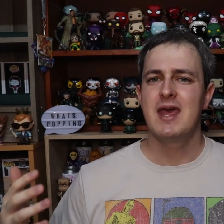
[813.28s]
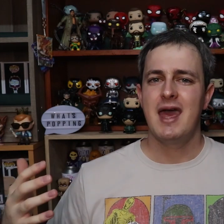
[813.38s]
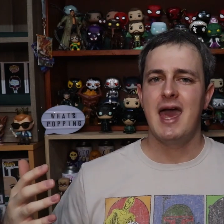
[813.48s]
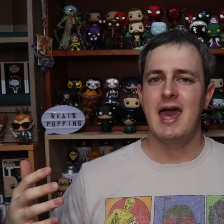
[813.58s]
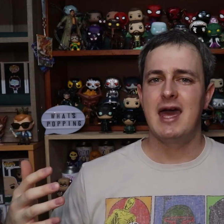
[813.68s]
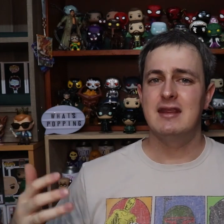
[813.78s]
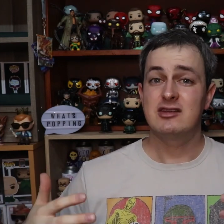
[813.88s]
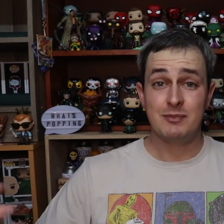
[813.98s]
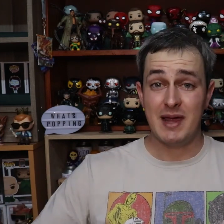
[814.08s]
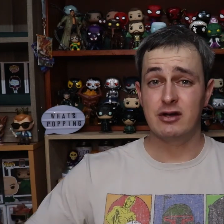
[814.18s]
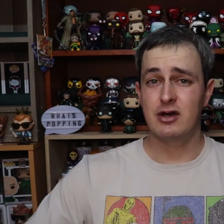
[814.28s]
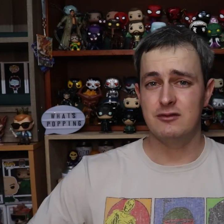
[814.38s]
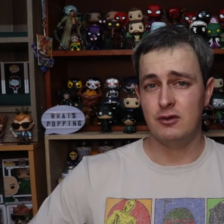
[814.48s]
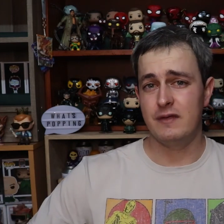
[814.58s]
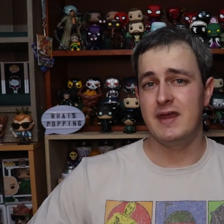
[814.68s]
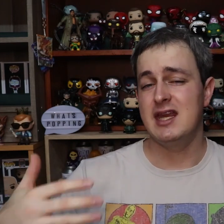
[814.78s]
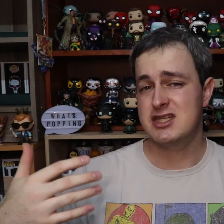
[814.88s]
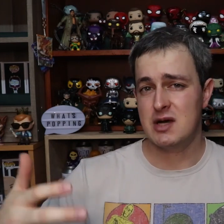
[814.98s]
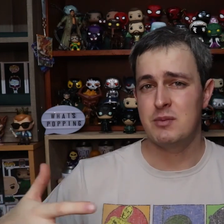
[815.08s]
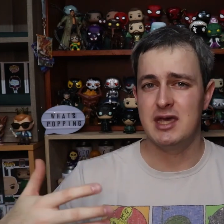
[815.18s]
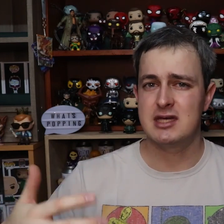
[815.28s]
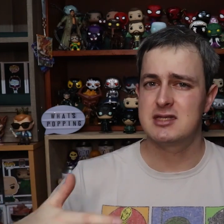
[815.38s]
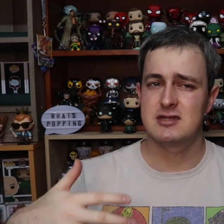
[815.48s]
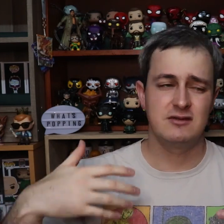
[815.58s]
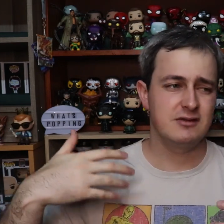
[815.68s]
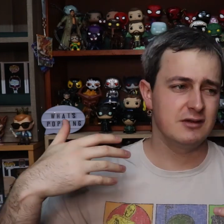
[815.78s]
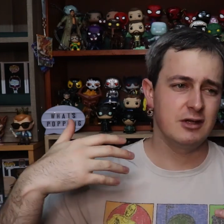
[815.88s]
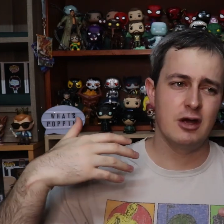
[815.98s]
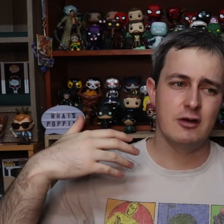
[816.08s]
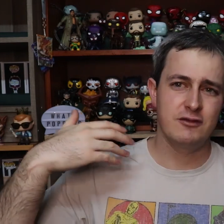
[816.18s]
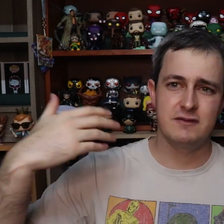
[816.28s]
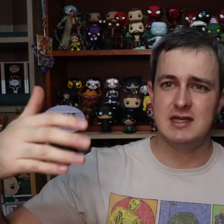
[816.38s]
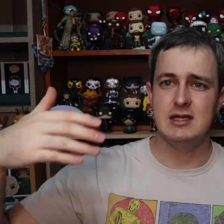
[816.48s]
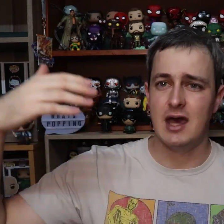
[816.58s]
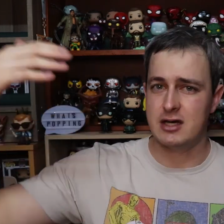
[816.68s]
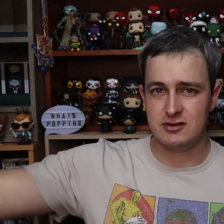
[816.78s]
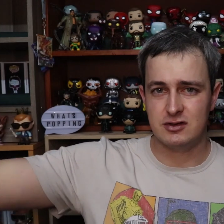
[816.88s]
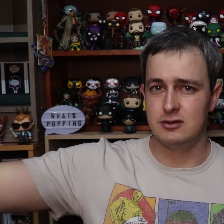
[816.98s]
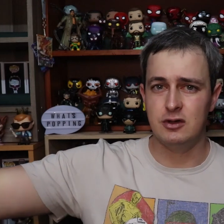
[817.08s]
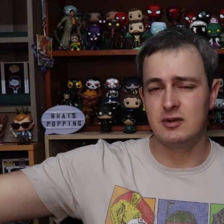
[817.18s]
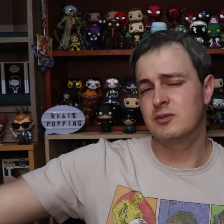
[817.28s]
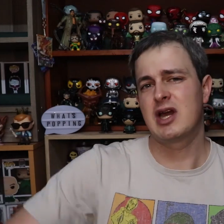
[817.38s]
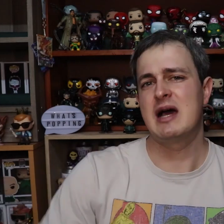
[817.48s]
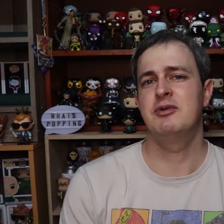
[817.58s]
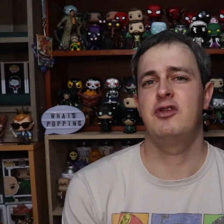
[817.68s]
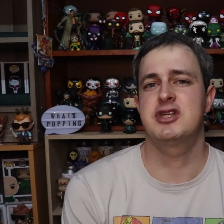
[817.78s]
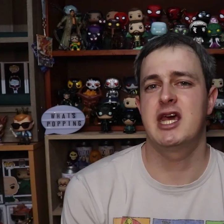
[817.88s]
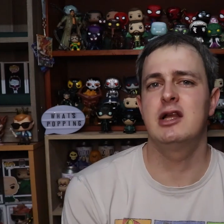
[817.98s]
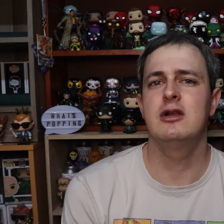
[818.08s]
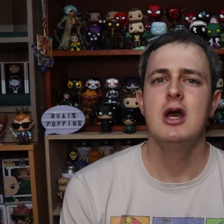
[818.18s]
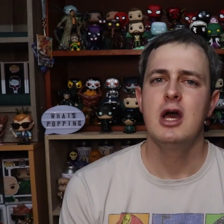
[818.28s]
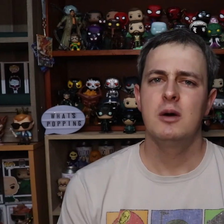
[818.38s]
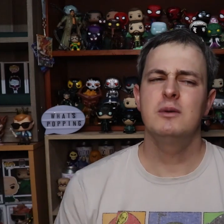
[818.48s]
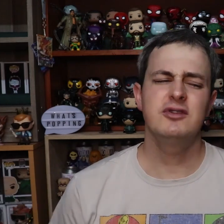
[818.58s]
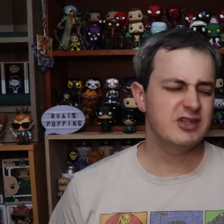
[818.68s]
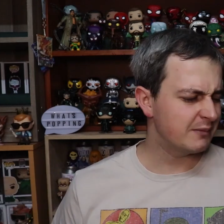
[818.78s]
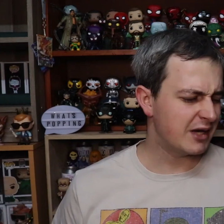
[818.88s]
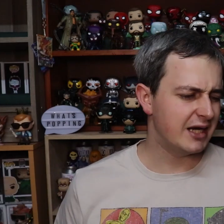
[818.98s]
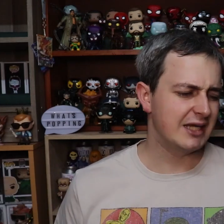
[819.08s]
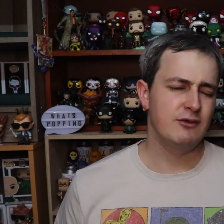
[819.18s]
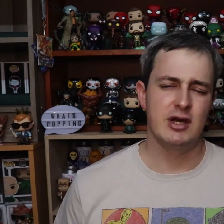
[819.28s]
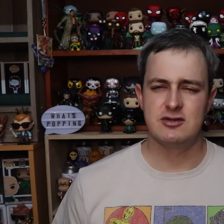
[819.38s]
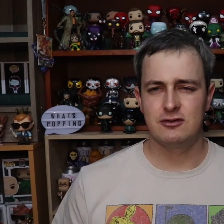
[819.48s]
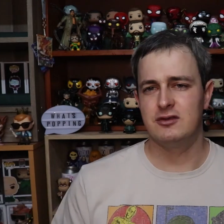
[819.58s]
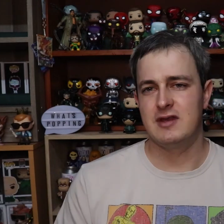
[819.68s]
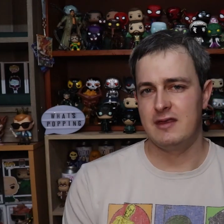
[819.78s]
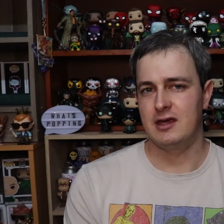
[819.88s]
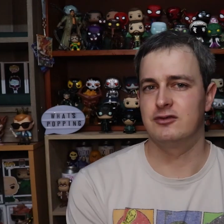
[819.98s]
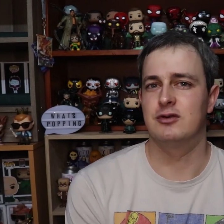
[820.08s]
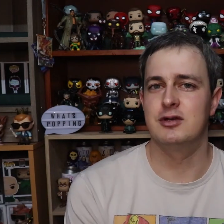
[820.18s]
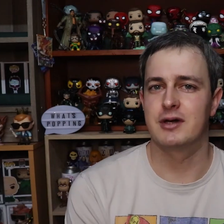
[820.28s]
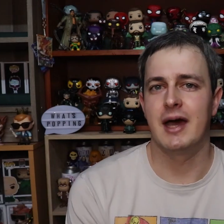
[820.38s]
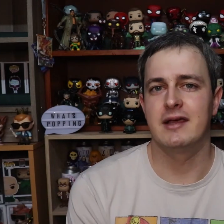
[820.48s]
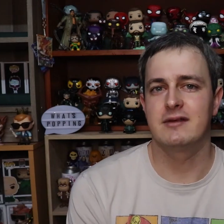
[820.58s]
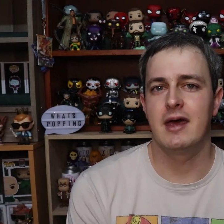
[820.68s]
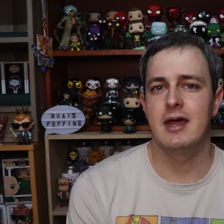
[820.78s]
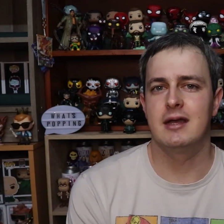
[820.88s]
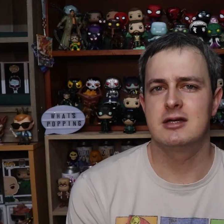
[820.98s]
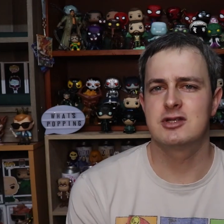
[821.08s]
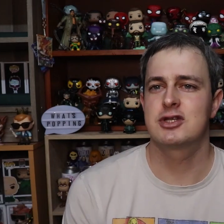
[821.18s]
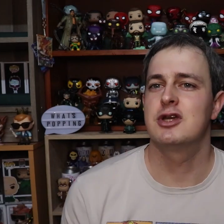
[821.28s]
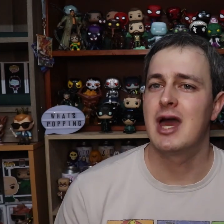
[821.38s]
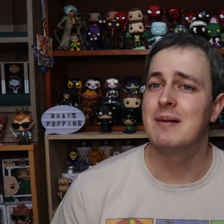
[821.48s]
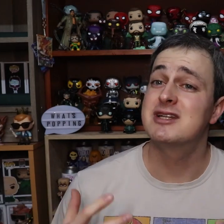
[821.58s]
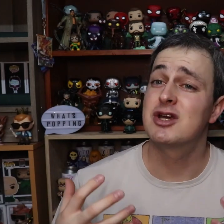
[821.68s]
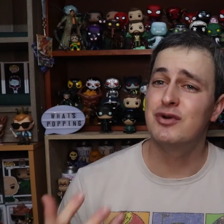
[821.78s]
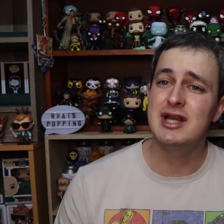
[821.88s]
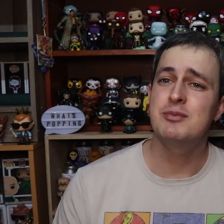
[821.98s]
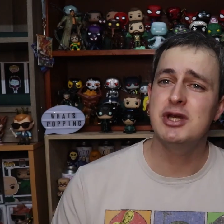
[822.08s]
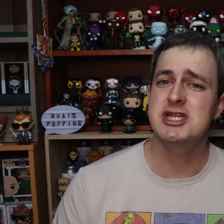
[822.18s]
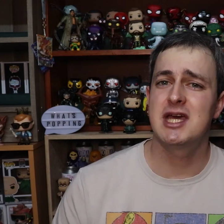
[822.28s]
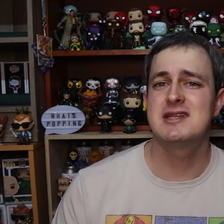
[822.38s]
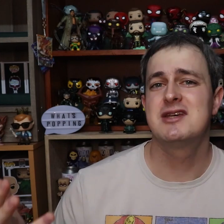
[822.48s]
and that's the plan going forward, that each time we hit, you know, 50, 100 new subscribers to the channel, we'll do some kind of giveaway just to say thanks to all you guys and just show you how much I really appreciate